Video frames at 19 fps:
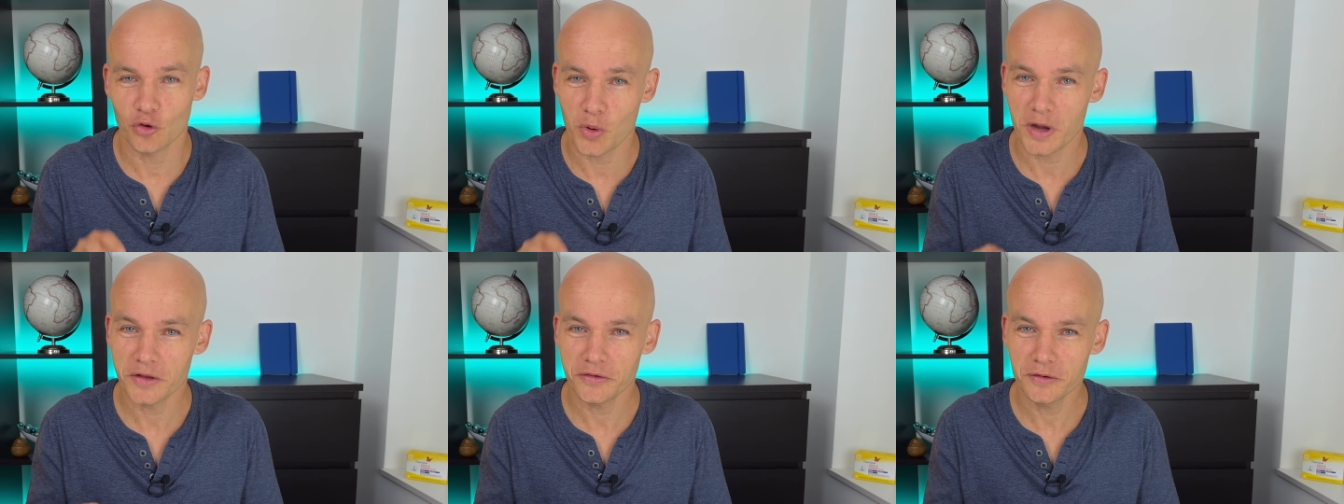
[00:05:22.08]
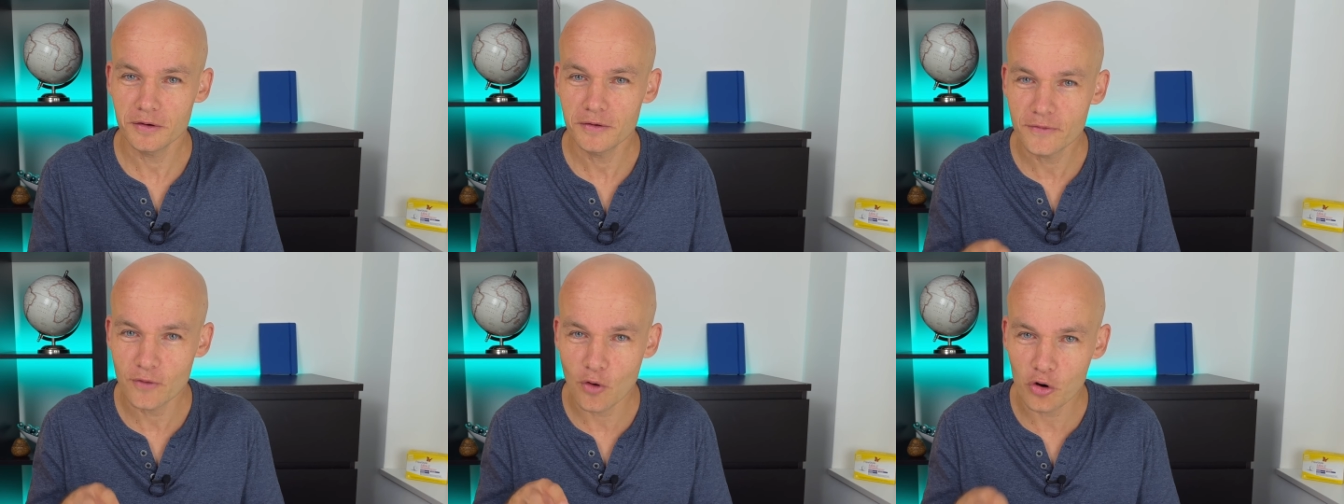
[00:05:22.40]
once
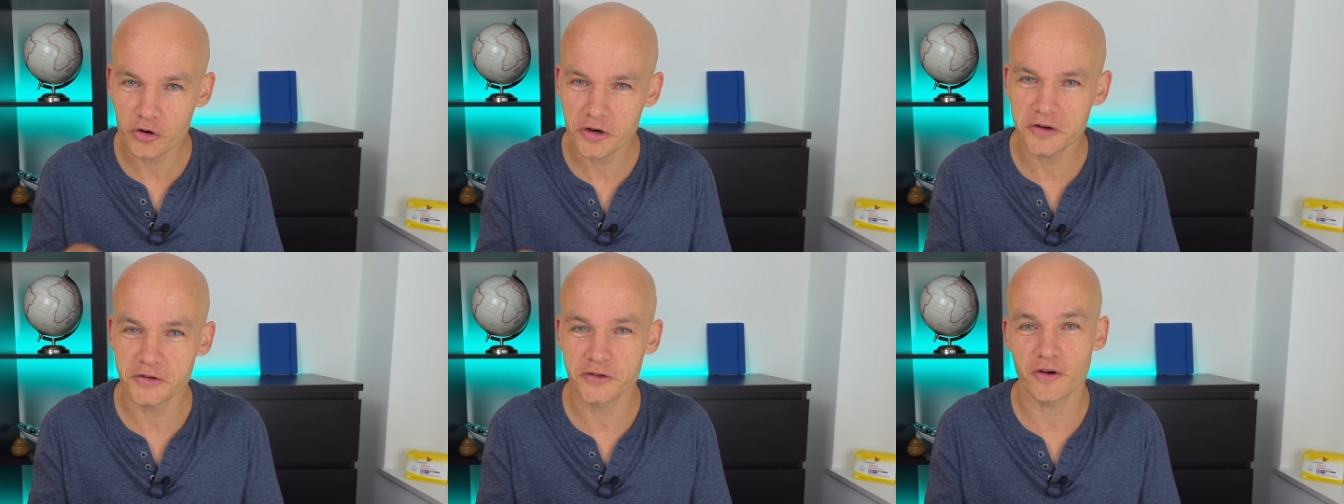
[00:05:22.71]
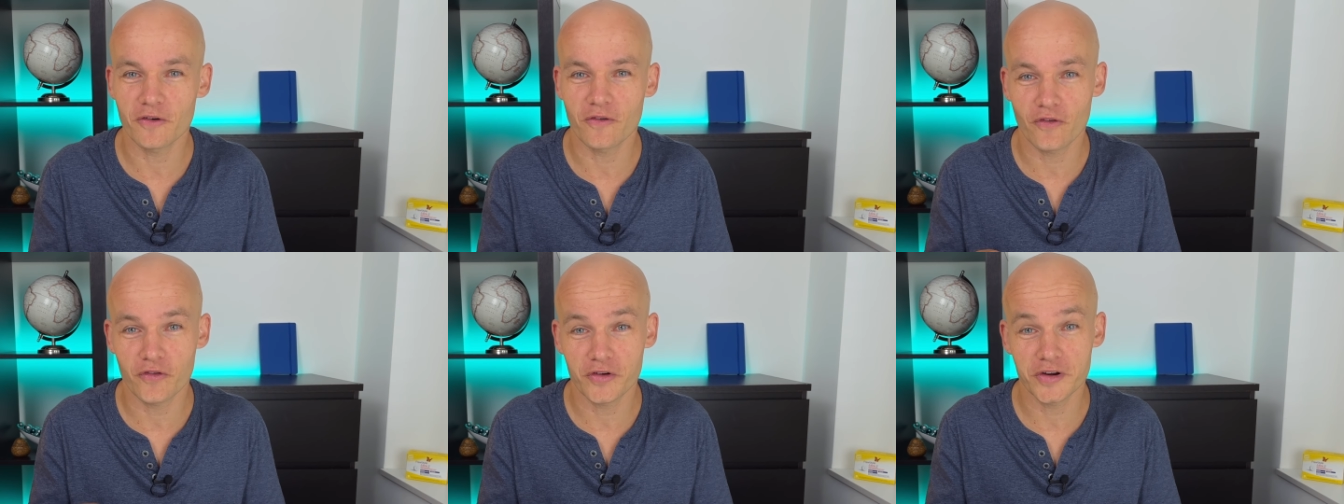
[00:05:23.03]
you've ordered
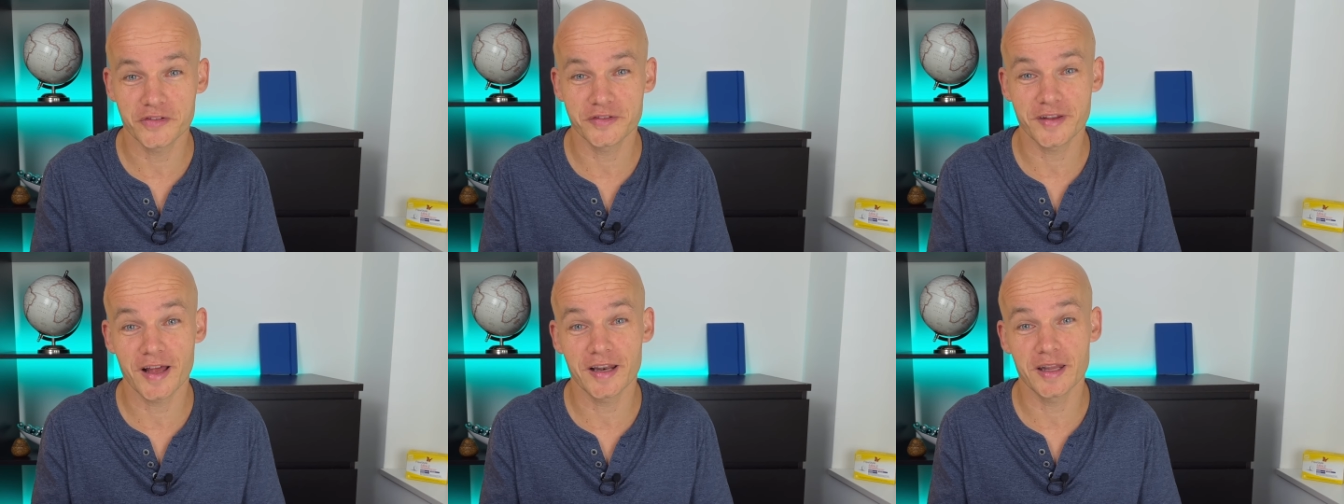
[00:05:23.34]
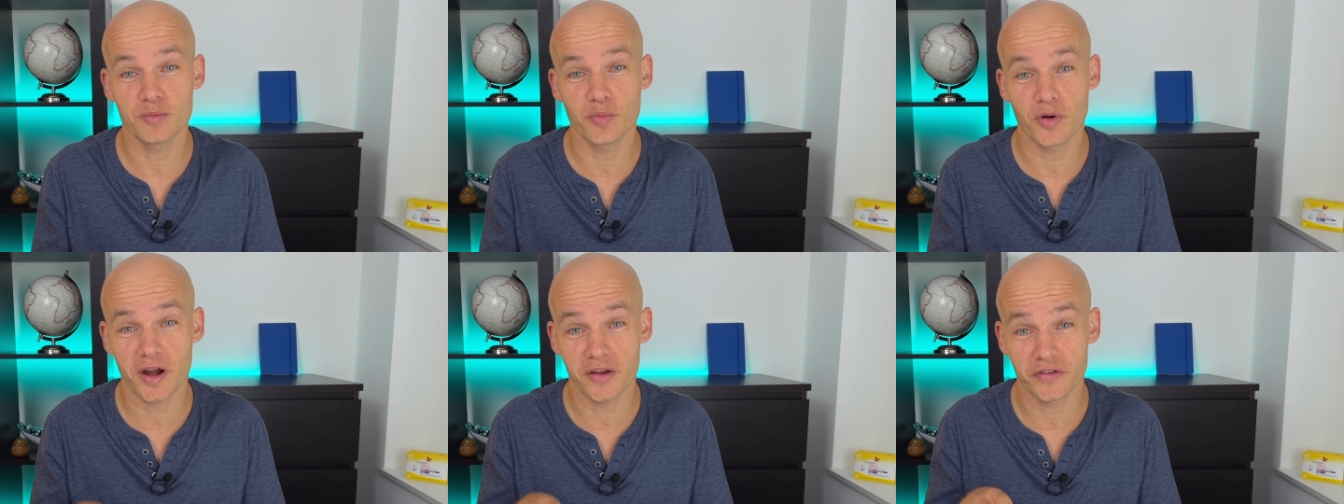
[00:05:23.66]
your Freestyle
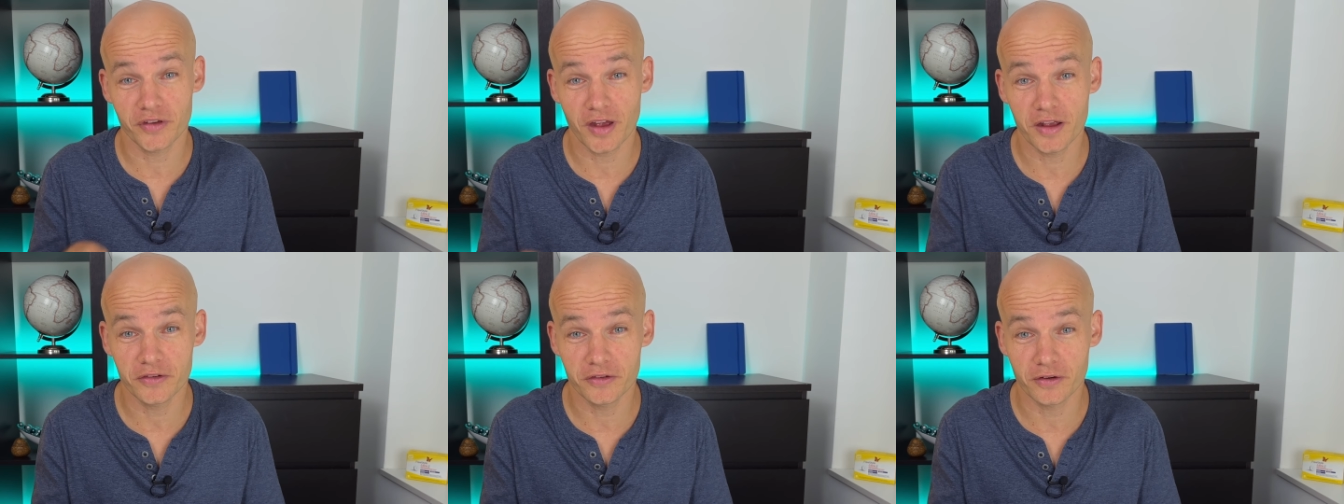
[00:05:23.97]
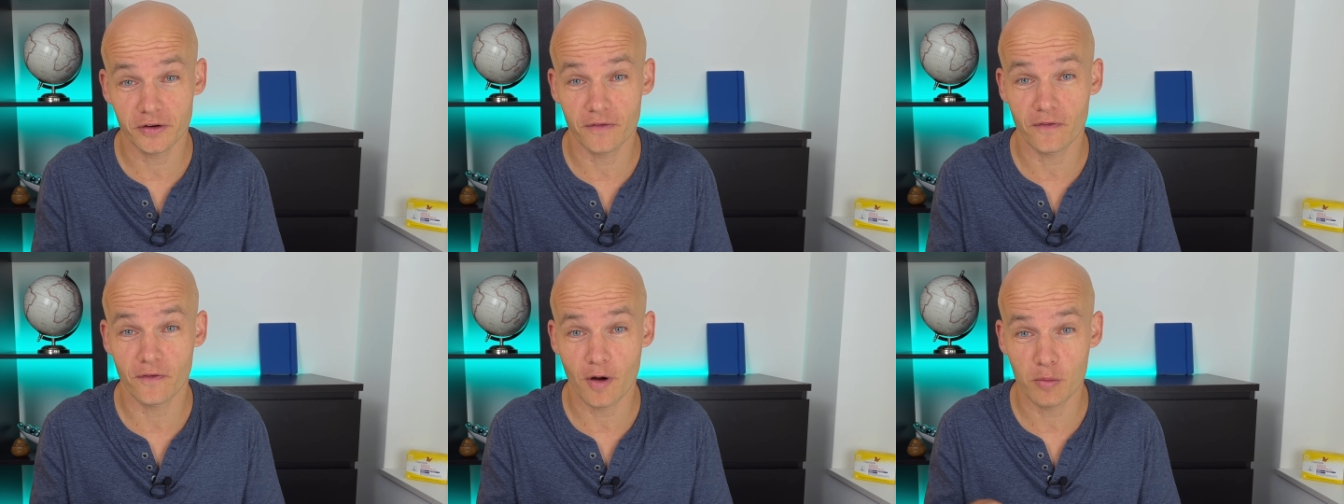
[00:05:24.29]
Libre
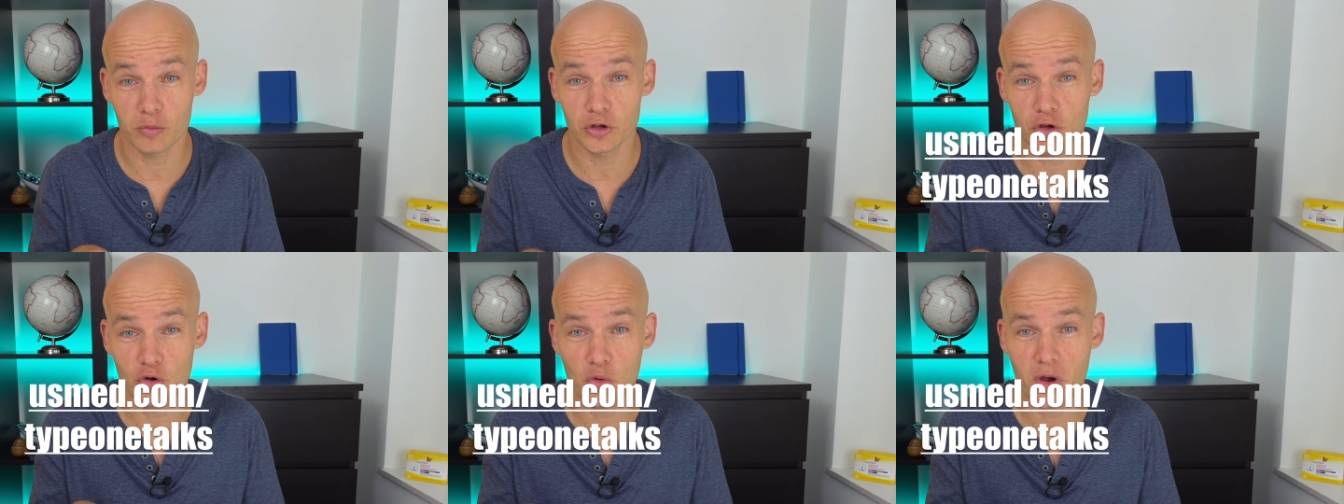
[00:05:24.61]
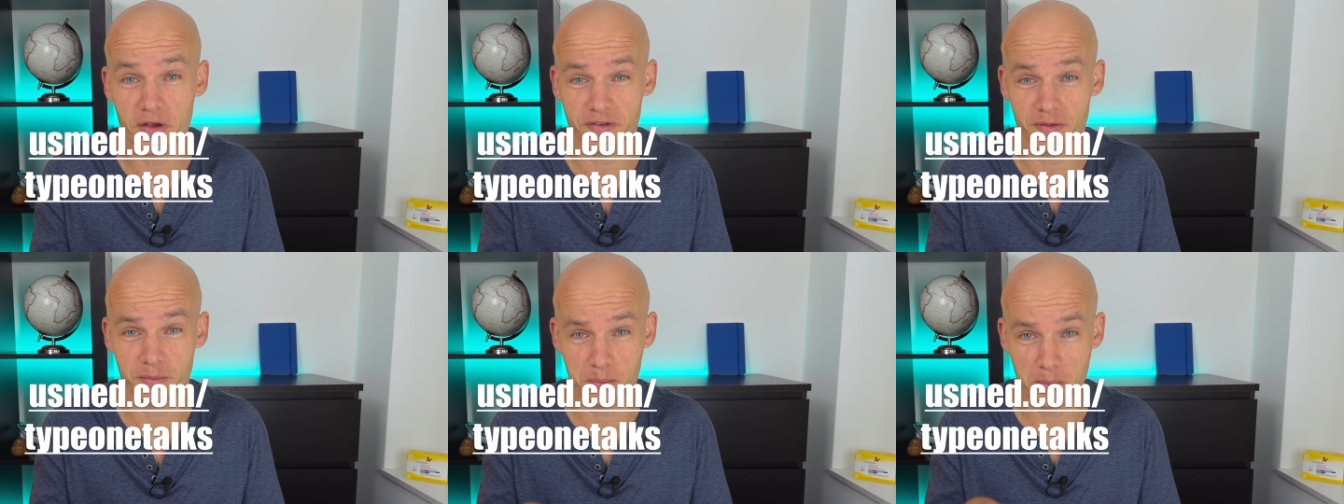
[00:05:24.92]
sensor from U
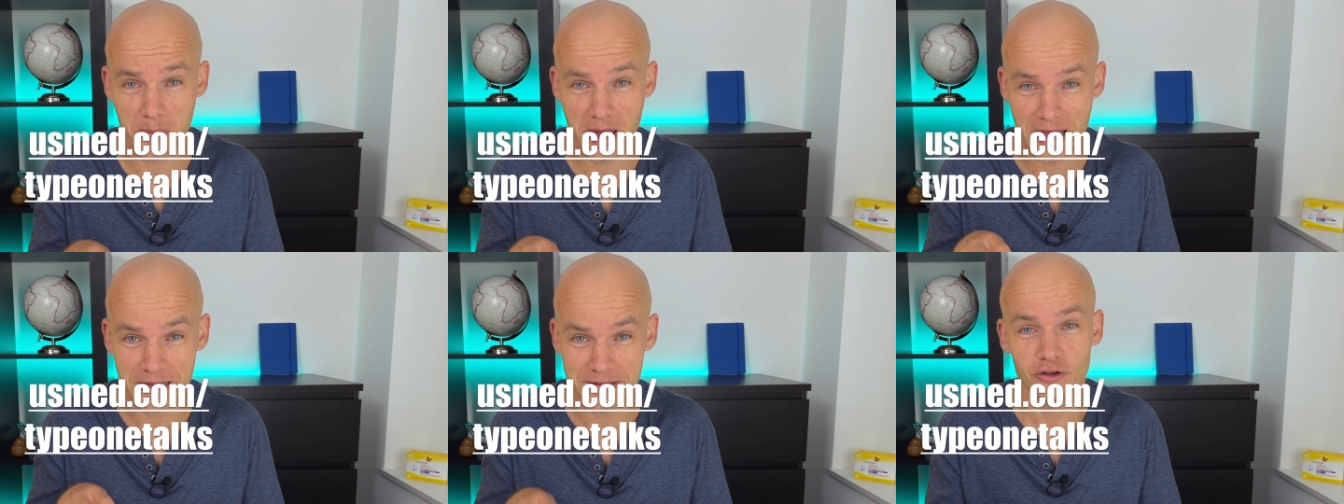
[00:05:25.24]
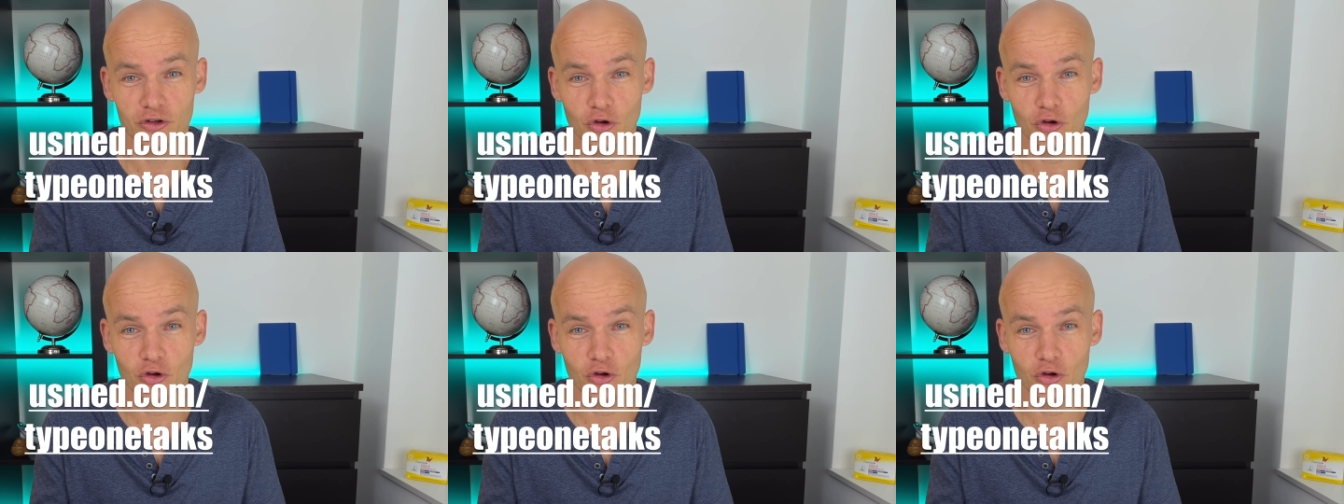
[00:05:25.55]
S Med,